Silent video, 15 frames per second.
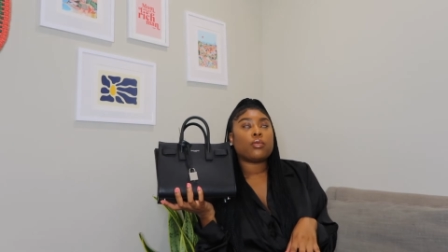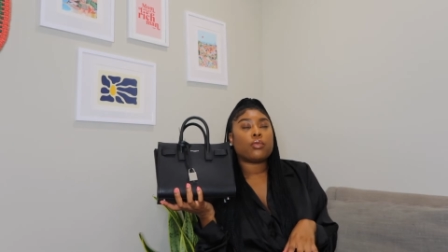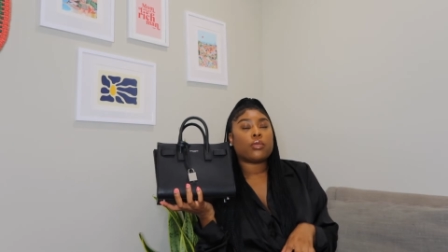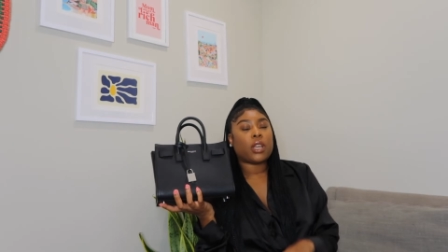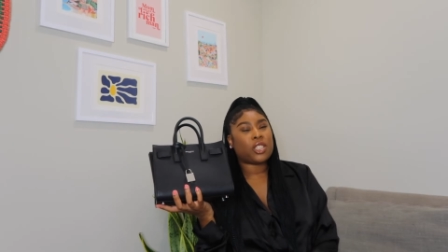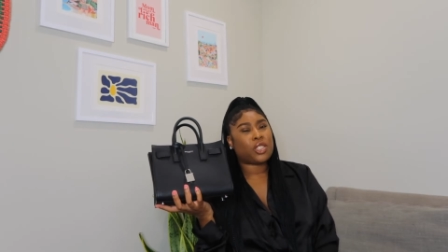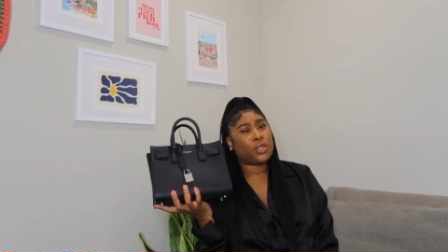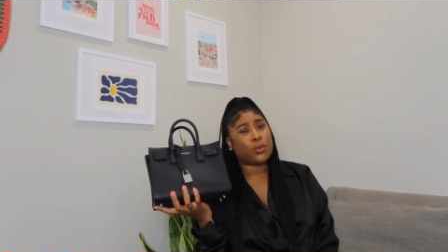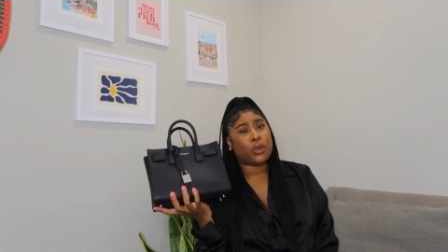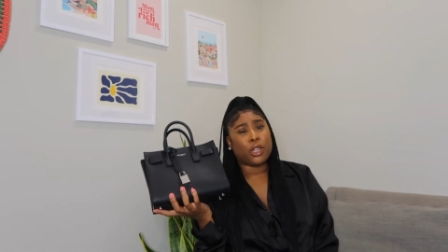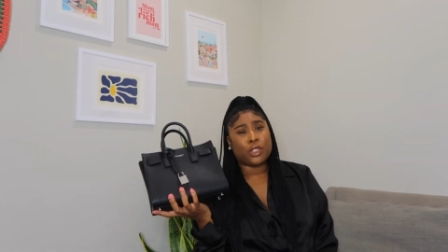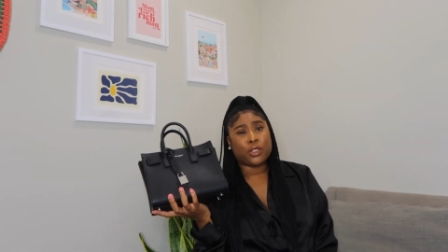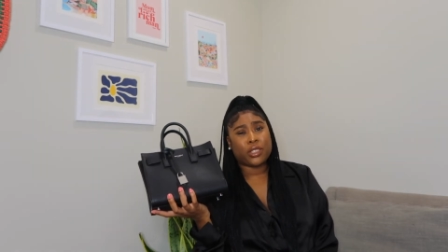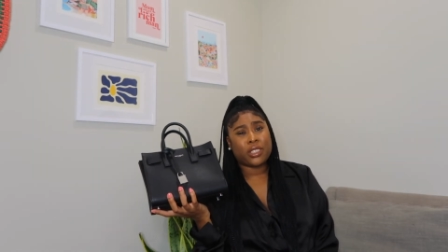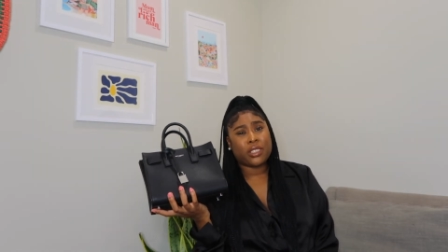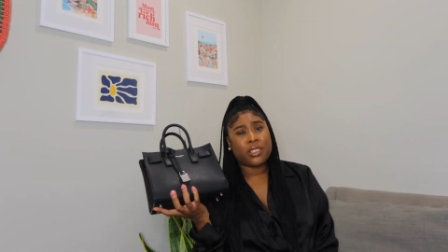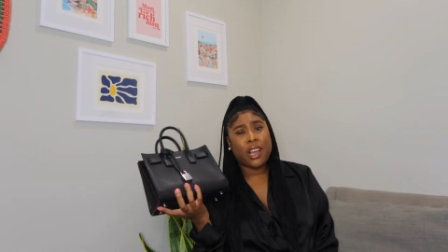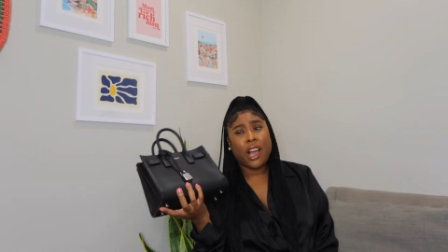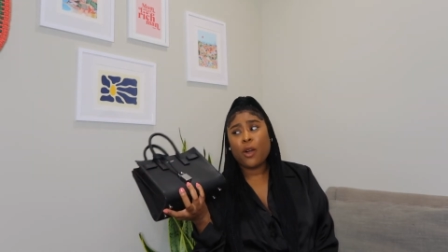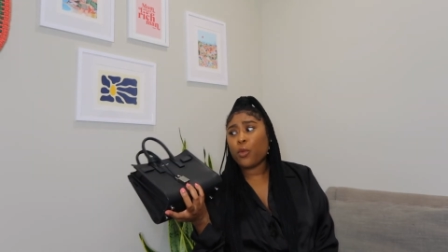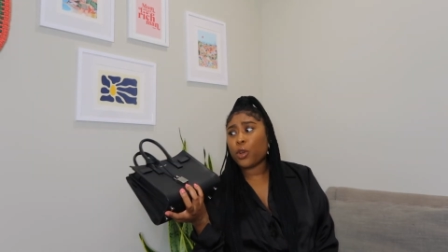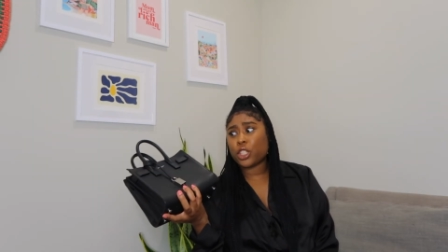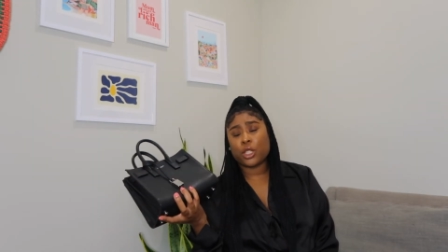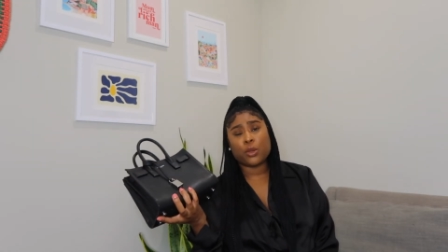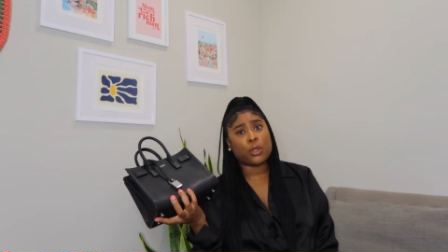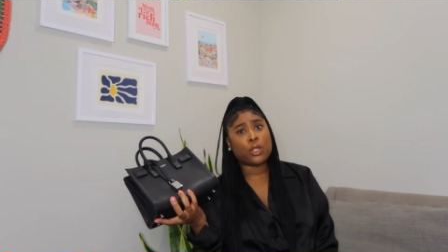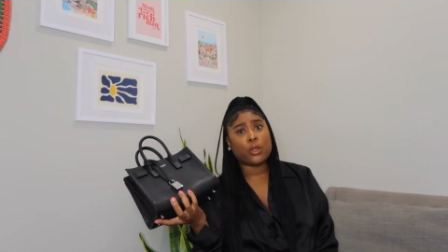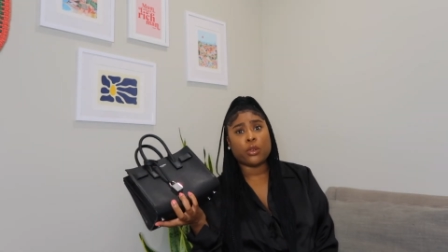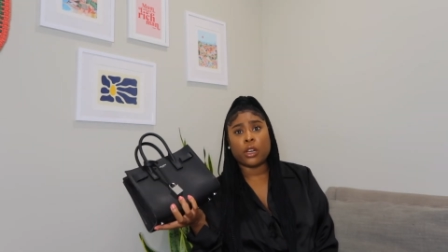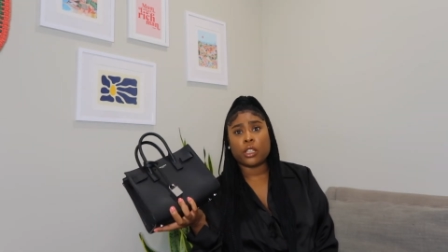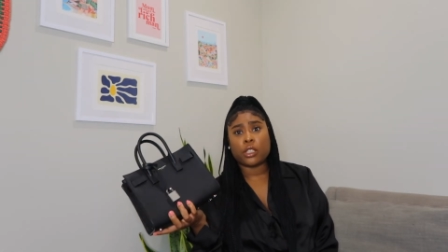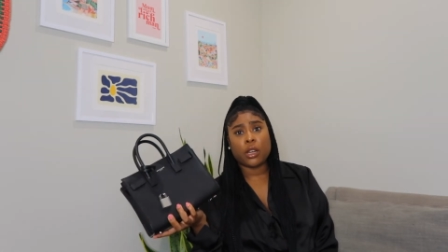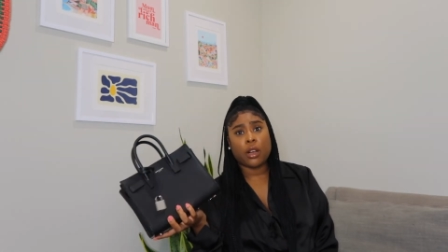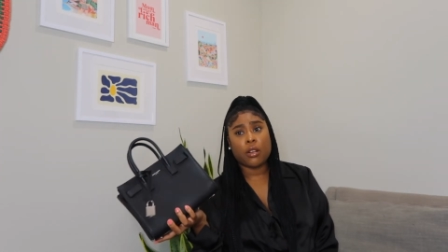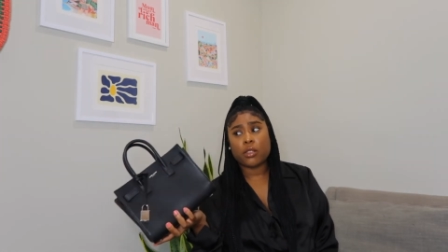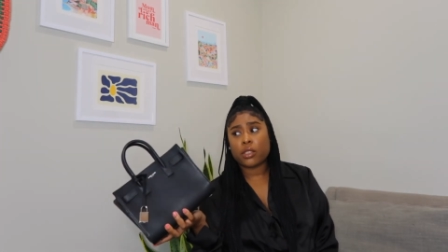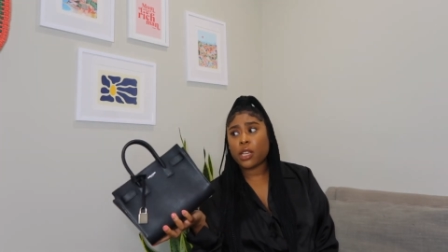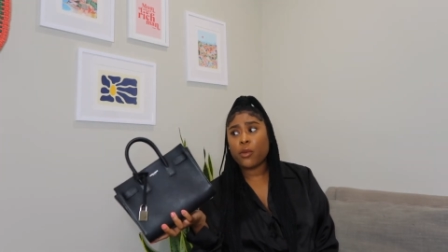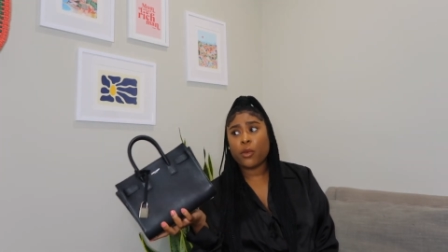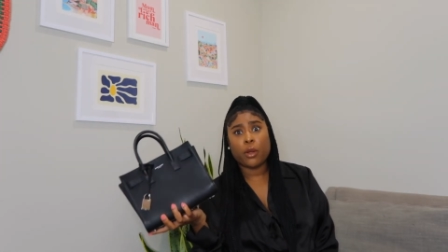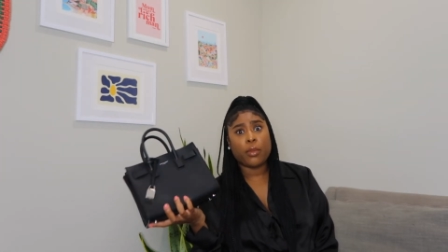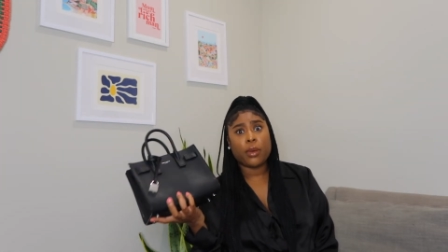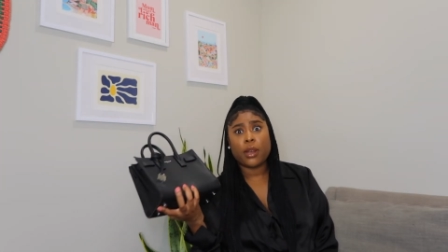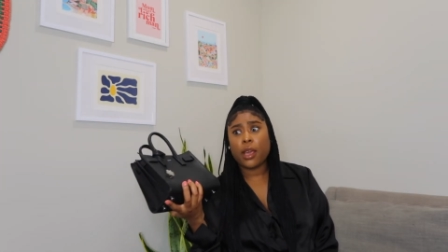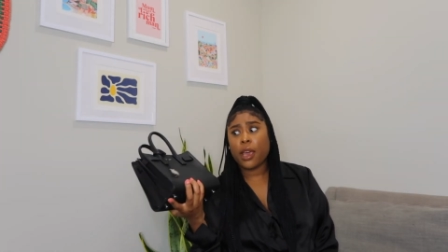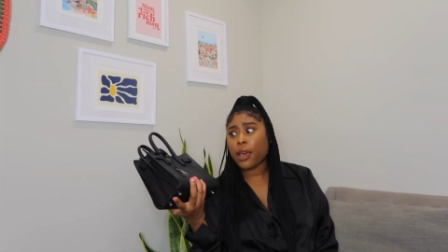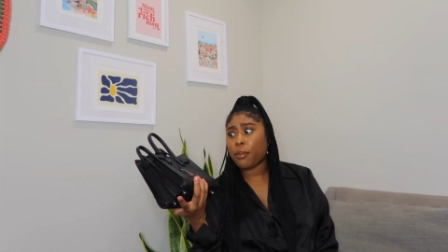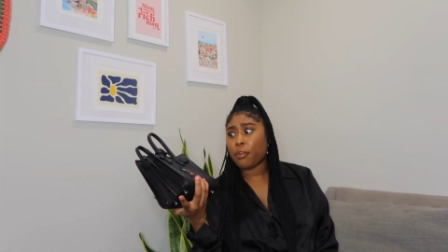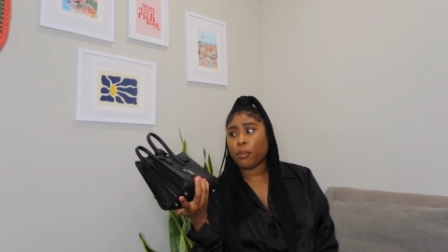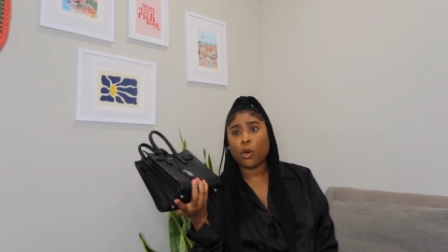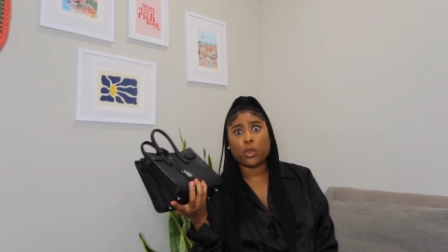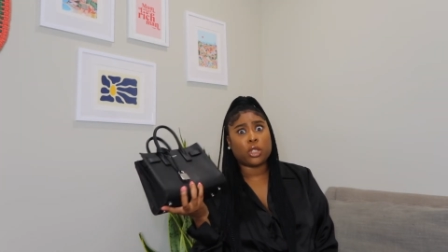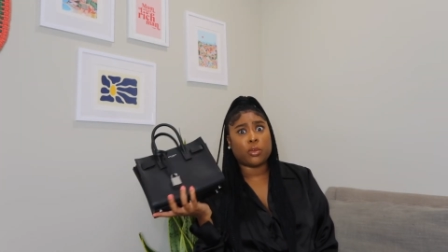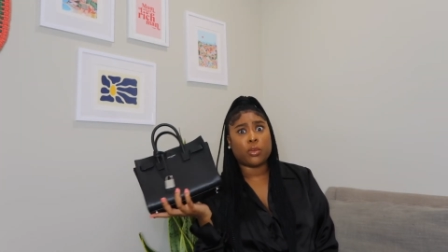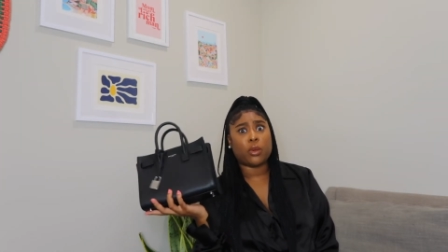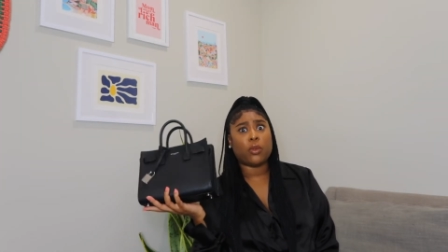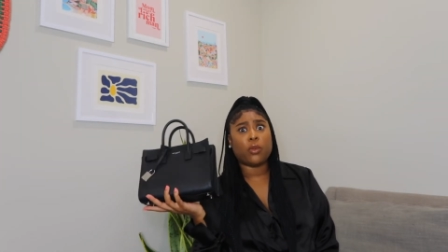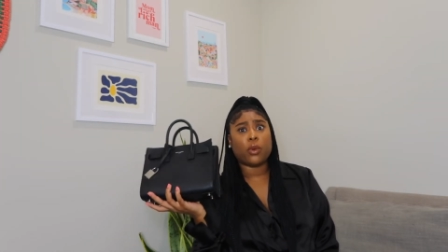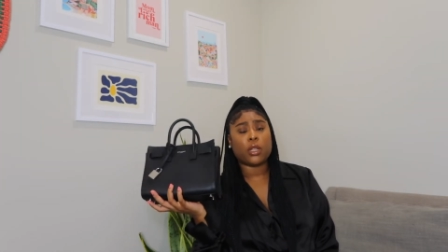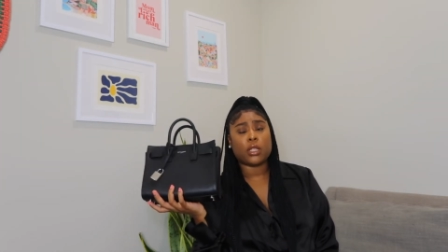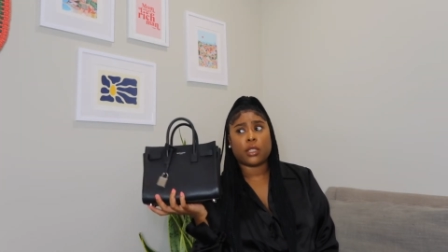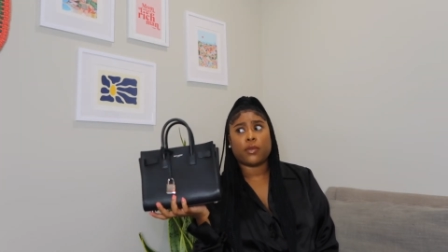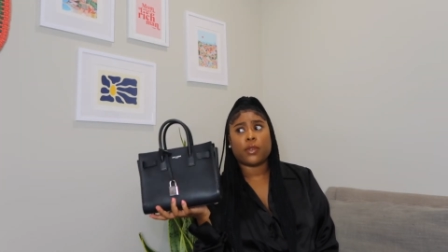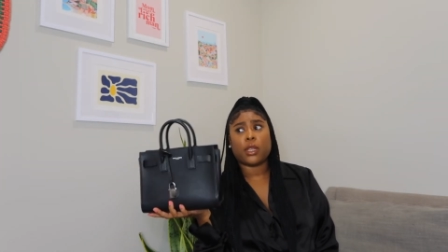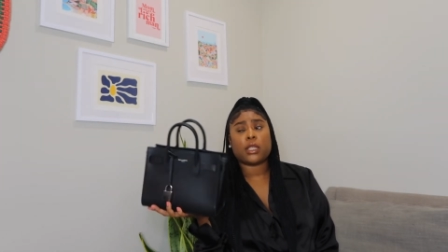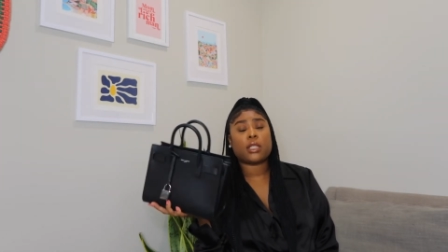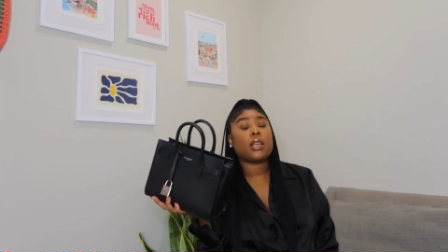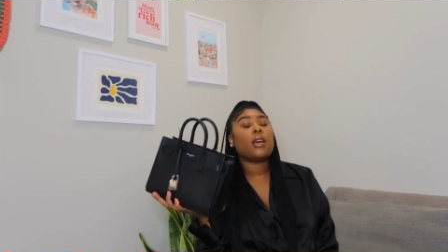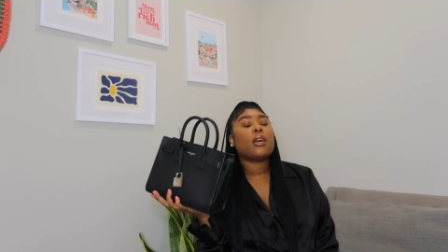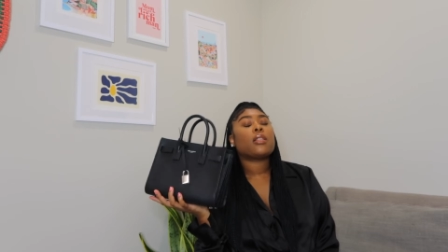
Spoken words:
I wish it was $200. I would have had multiple ones of these.